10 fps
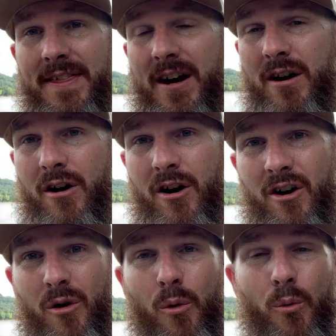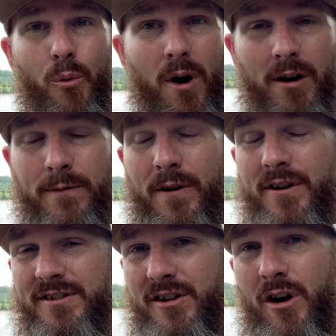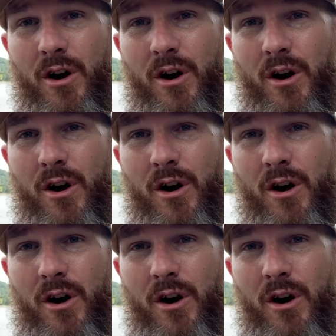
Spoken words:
There are waterfalls and